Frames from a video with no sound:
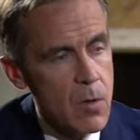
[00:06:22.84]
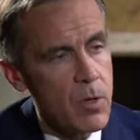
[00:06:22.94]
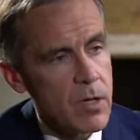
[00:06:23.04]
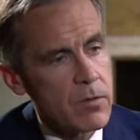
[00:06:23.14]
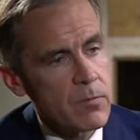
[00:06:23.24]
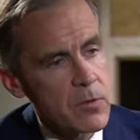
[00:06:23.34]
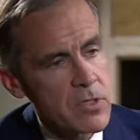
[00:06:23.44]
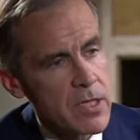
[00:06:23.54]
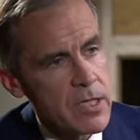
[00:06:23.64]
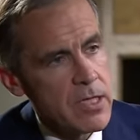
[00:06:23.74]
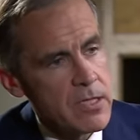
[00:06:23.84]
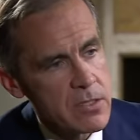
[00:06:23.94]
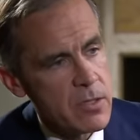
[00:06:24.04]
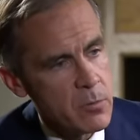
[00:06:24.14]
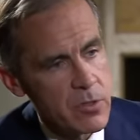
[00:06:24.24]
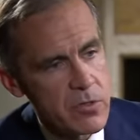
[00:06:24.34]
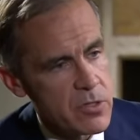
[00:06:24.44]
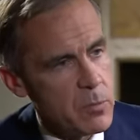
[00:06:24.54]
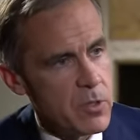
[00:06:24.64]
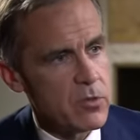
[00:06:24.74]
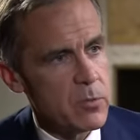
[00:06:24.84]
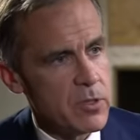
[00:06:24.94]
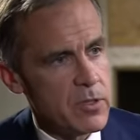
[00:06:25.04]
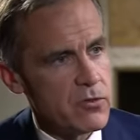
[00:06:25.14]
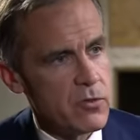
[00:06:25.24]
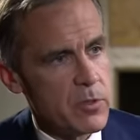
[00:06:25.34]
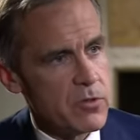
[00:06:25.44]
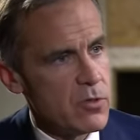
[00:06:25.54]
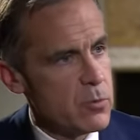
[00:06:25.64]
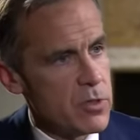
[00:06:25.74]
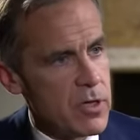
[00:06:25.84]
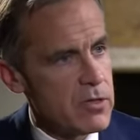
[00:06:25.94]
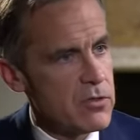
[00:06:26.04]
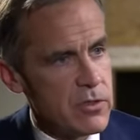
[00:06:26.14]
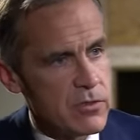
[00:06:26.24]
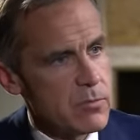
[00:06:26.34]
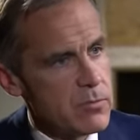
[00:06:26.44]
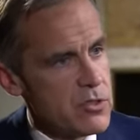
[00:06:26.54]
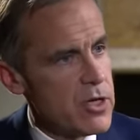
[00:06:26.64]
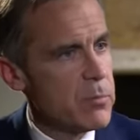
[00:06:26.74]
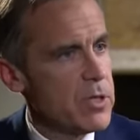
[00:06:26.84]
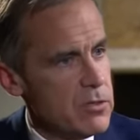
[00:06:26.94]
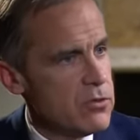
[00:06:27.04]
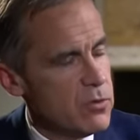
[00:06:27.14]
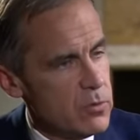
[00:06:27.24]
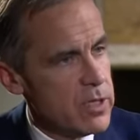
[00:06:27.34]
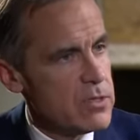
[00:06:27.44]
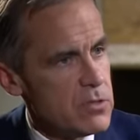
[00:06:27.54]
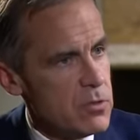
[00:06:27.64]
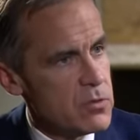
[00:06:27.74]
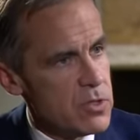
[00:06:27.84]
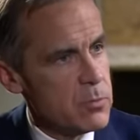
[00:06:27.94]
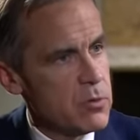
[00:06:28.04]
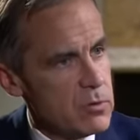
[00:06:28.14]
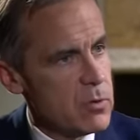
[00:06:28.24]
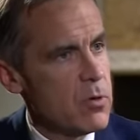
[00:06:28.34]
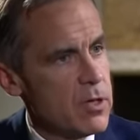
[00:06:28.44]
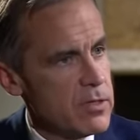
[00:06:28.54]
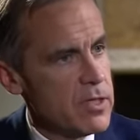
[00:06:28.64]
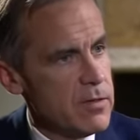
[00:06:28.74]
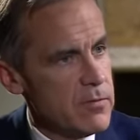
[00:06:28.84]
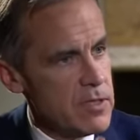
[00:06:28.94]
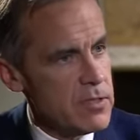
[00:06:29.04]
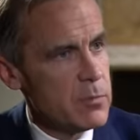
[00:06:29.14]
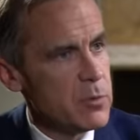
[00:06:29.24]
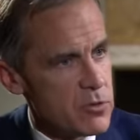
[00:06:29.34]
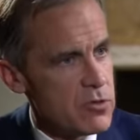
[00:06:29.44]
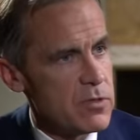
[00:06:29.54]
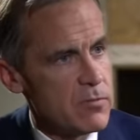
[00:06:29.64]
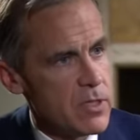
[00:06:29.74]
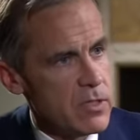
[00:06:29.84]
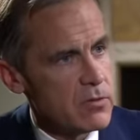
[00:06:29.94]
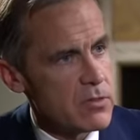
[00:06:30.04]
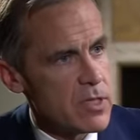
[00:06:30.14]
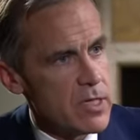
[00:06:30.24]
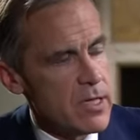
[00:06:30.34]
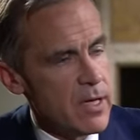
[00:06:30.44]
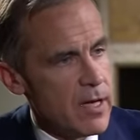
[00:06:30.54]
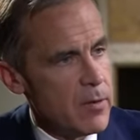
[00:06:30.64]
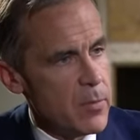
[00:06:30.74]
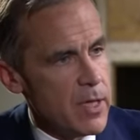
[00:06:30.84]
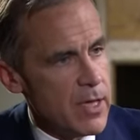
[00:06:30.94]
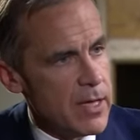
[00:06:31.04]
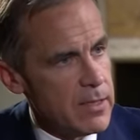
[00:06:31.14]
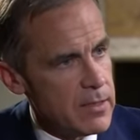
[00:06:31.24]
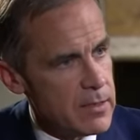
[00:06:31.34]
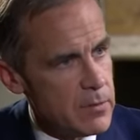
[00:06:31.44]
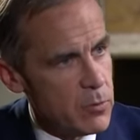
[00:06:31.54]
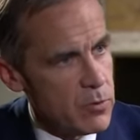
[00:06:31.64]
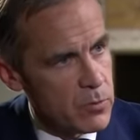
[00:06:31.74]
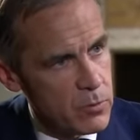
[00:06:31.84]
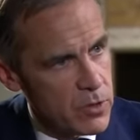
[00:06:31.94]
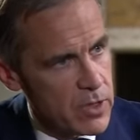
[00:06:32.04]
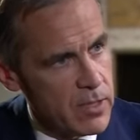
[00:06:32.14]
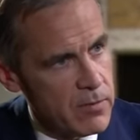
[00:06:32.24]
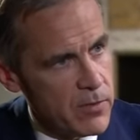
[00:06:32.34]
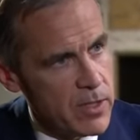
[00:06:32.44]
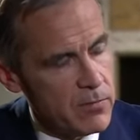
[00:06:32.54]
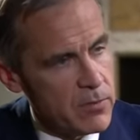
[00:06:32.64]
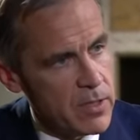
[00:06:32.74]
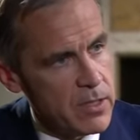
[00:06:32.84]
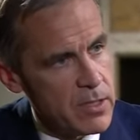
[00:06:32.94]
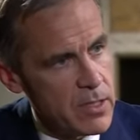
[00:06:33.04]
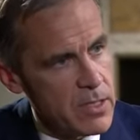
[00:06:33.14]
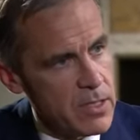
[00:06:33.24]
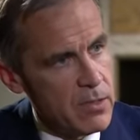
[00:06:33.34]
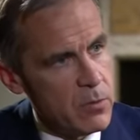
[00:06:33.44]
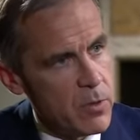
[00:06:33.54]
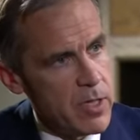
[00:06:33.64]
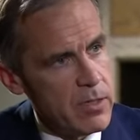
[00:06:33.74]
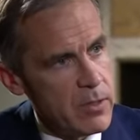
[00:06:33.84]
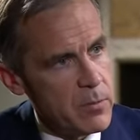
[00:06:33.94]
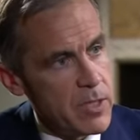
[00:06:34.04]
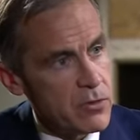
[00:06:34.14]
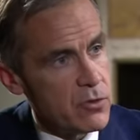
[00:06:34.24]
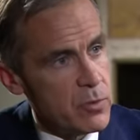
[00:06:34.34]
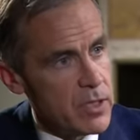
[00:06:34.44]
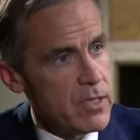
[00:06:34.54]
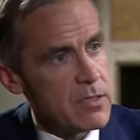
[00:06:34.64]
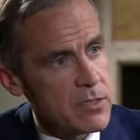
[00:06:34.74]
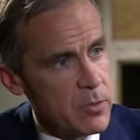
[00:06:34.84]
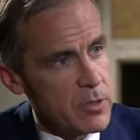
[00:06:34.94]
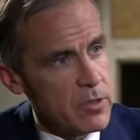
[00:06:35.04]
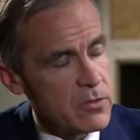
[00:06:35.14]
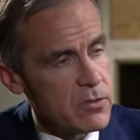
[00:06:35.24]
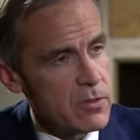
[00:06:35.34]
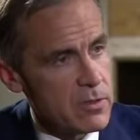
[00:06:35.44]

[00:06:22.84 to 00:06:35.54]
Well, the first thing is that we're using multiple instruments. So we're not just jumping to let's do simple quantitative easing, purchase of gilts, and we're thinking inventively in a way that makes sure we get stimulus